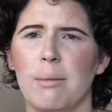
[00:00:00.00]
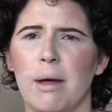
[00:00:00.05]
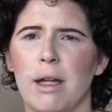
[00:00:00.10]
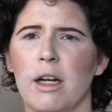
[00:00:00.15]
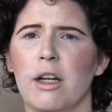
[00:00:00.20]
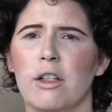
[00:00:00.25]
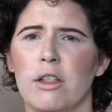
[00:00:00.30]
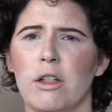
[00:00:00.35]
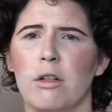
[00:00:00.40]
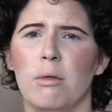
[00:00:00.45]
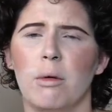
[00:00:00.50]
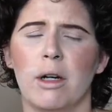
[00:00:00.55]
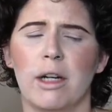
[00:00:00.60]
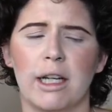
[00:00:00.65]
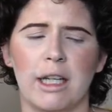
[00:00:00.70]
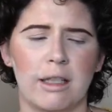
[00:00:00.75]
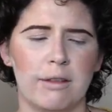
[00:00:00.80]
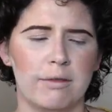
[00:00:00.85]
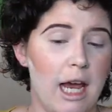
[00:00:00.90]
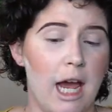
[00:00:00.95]
better, don't
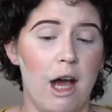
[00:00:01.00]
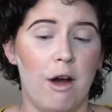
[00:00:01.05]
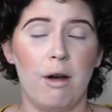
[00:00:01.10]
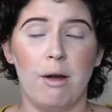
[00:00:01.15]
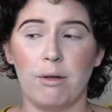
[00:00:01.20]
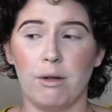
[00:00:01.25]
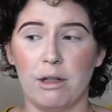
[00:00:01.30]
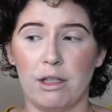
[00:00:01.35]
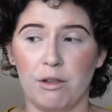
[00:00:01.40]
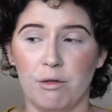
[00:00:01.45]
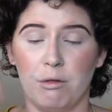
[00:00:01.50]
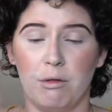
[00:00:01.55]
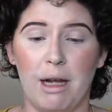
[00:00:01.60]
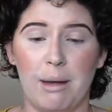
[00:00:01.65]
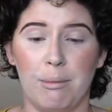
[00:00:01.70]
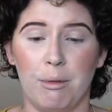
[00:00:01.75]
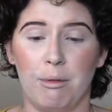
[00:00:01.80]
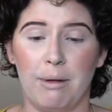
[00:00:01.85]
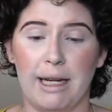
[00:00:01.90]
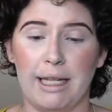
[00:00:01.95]
worry. Now I'm going to
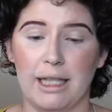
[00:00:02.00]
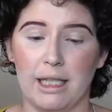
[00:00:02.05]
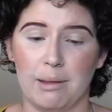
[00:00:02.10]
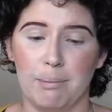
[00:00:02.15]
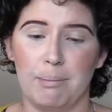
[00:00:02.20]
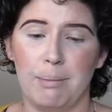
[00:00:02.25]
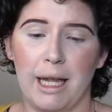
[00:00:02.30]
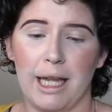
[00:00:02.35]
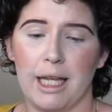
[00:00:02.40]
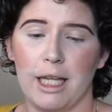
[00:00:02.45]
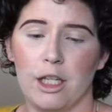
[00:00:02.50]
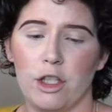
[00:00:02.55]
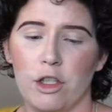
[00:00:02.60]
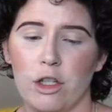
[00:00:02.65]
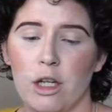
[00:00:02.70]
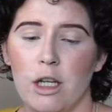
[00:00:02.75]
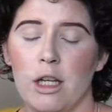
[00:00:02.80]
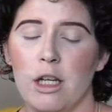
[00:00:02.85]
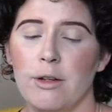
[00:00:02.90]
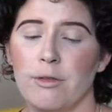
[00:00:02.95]
wipe away this
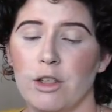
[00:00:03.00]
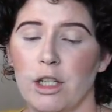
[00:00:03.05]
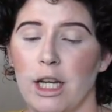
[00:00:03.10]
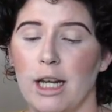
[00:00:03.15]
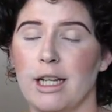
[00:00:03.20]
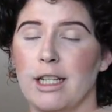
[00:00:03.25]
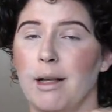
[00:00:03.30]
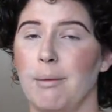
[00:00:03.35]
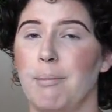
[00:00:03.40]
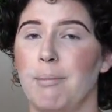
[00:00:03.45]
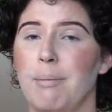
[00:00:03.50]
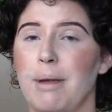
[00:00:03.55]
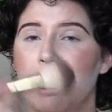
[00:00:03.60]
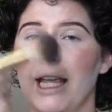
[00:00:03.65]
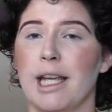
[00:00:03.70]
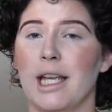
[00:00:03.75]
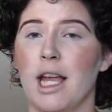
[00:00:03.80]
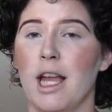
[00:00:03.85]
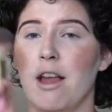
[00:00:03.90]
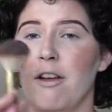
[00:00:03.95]
bakage. I'm just going to use a
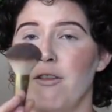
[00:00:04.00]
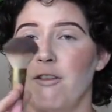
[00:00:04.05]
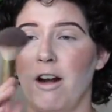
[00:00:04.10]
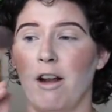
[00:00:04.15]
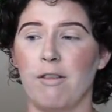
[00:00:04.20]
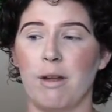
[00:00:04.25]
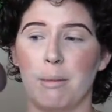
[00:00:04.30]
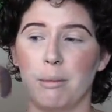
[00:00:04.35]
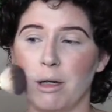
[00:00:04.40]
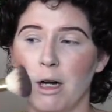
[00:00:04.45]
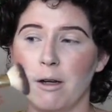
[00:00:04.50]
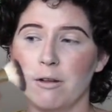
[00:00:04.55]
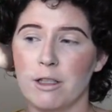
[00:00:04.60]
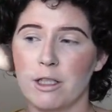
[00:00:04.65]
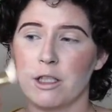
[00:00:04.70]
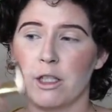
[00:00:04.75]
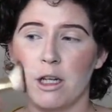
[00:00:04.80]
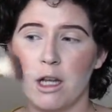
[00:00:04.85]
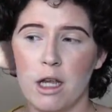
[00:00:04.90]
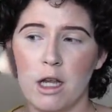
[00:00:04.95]
big fluffy
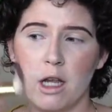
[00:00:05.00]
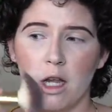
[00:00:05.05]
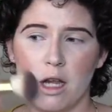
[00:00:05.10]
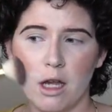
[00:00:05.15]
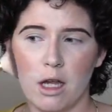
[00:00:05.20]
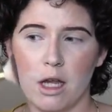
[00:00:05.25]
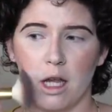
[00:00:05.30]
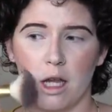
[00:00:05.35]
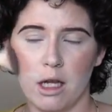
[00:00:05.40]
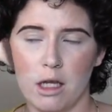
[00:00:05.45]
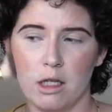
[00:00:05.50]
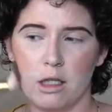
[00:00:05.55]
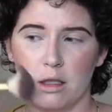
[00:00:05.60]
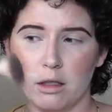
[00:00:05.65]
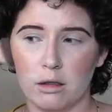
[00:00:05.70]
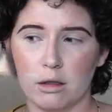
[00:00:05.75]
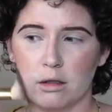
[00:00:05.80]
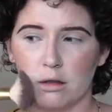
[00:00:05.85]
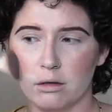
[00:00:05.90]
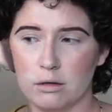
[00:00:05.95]
brush
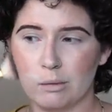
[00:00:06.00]
and